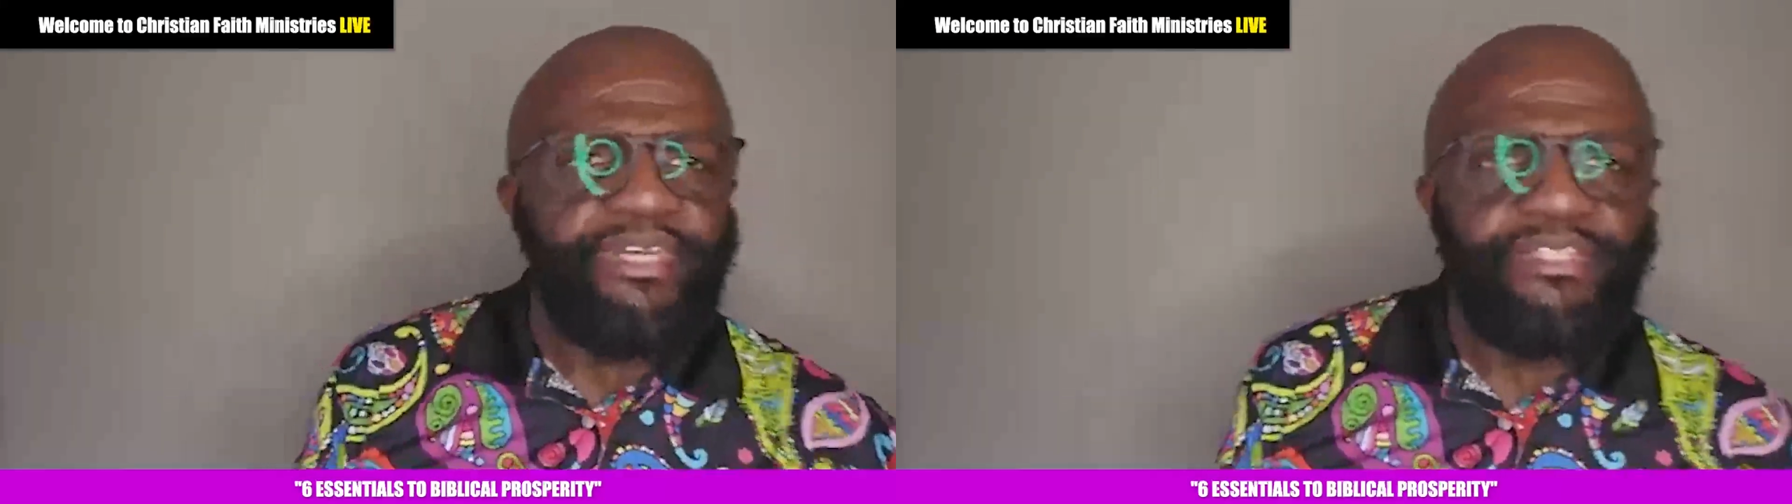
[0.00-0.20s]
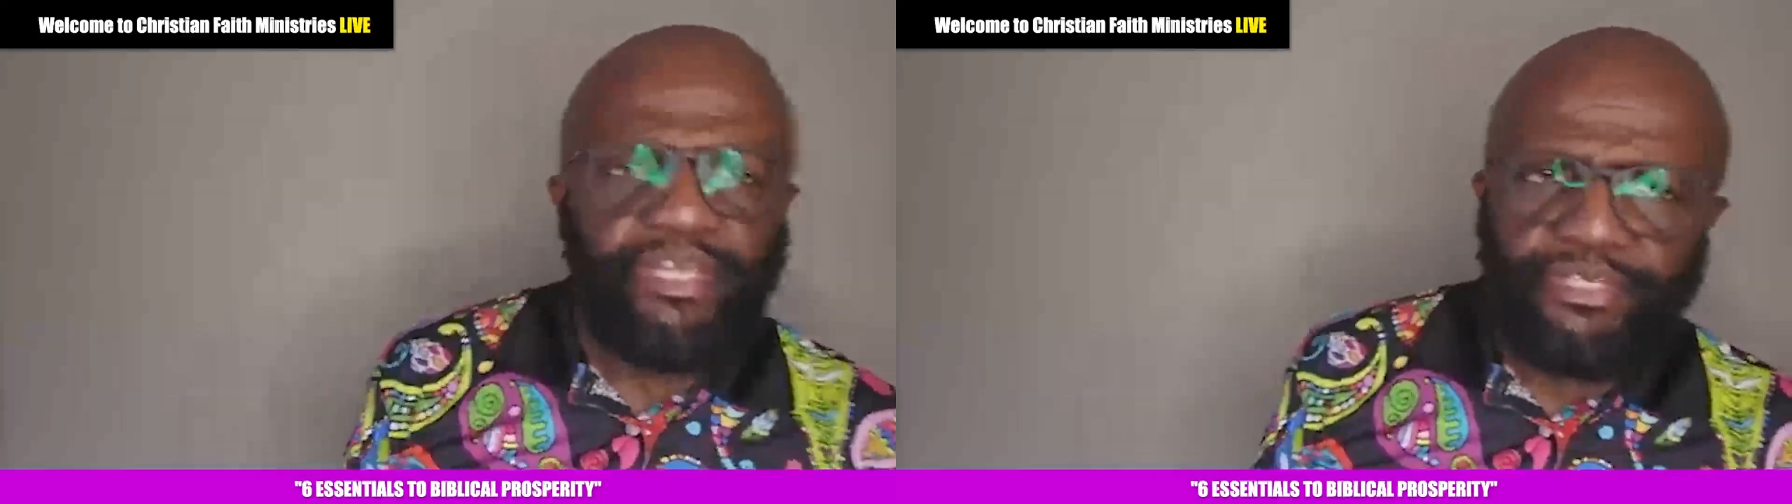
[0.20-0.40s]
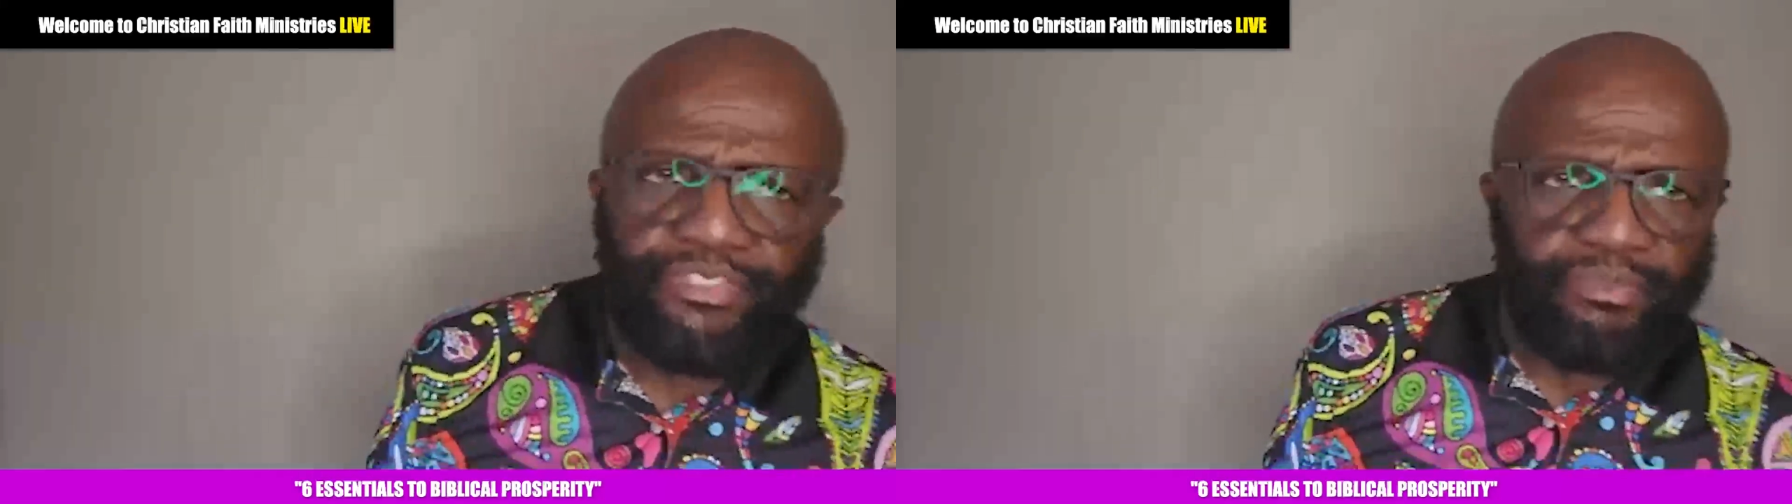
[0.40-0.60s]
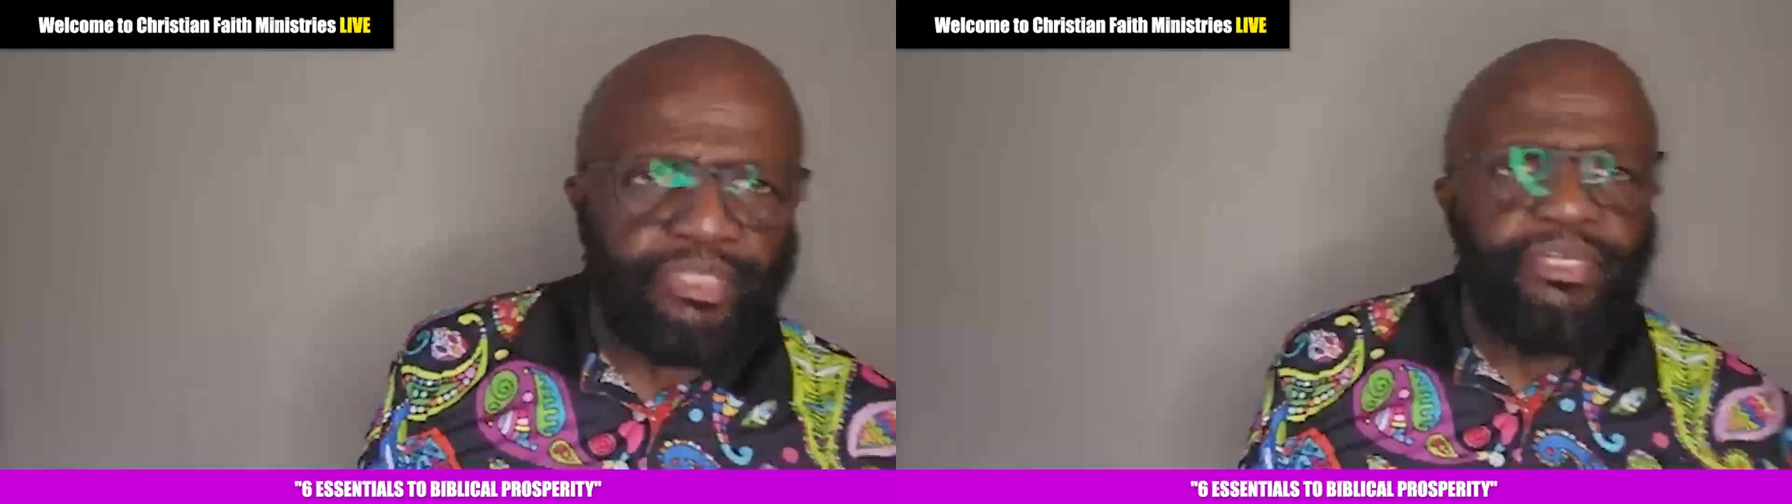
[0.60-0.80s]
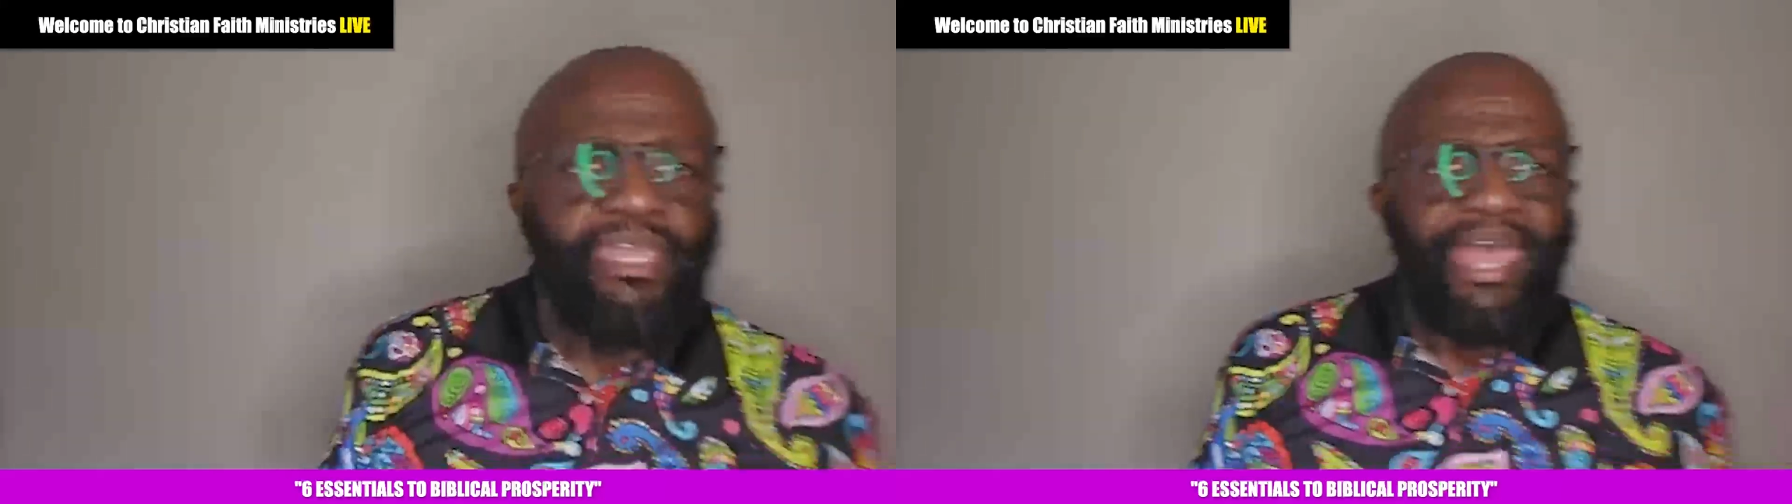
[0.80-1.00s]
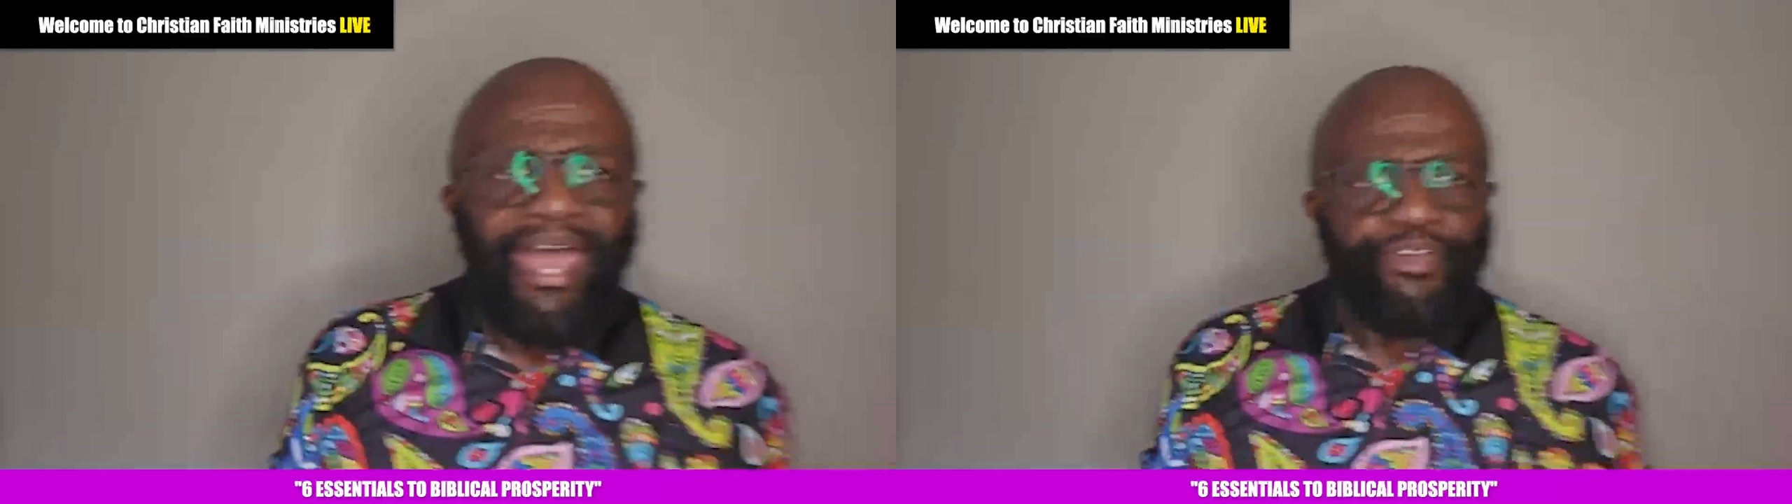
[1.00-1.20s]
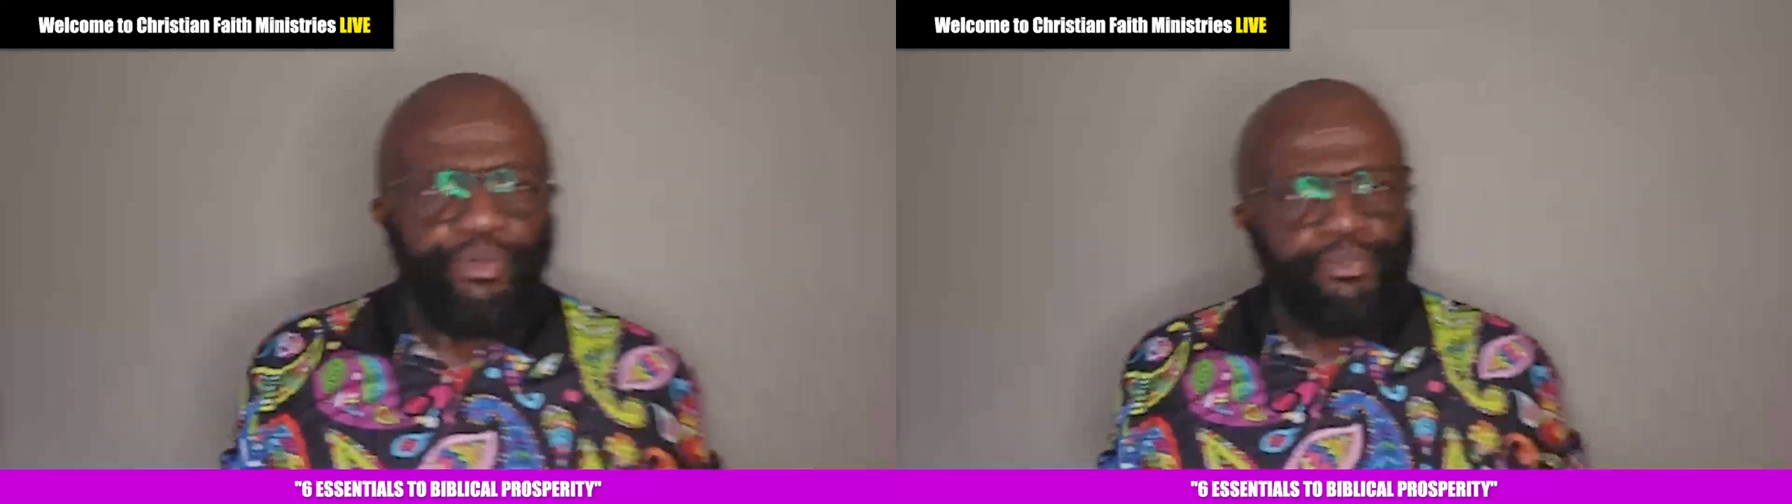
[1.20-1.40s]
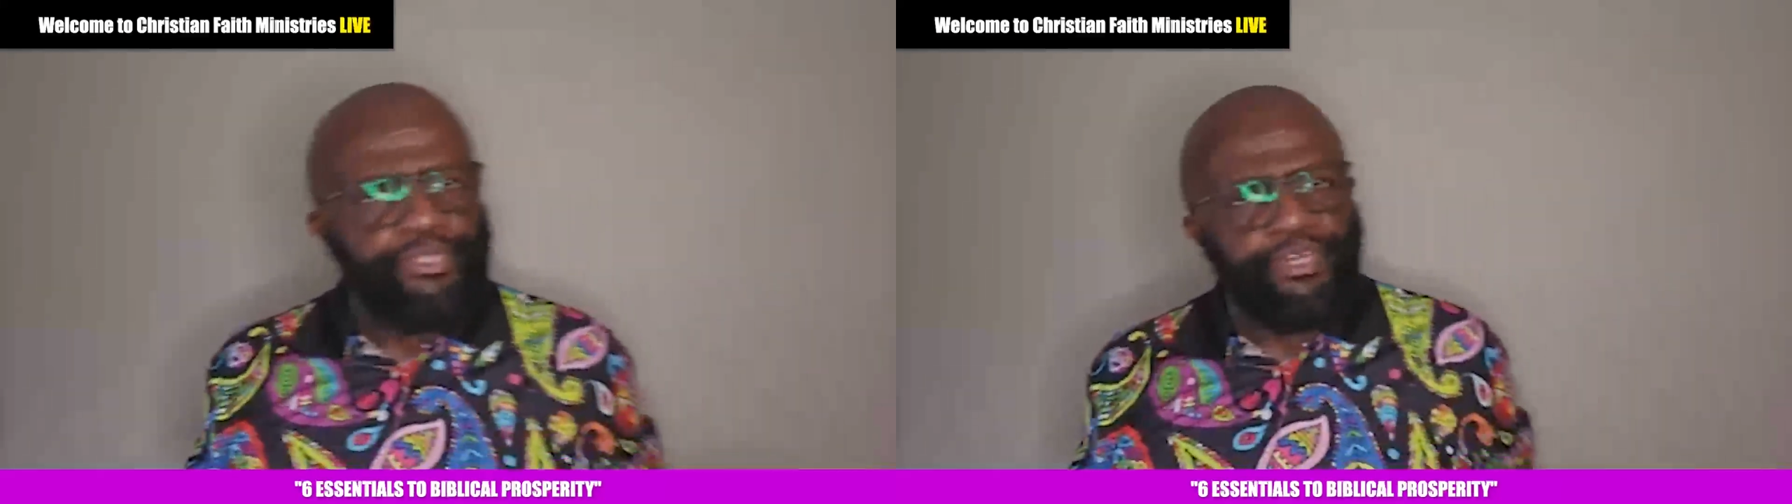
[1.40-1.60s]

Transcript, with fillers: He said, "Listen to me. I know the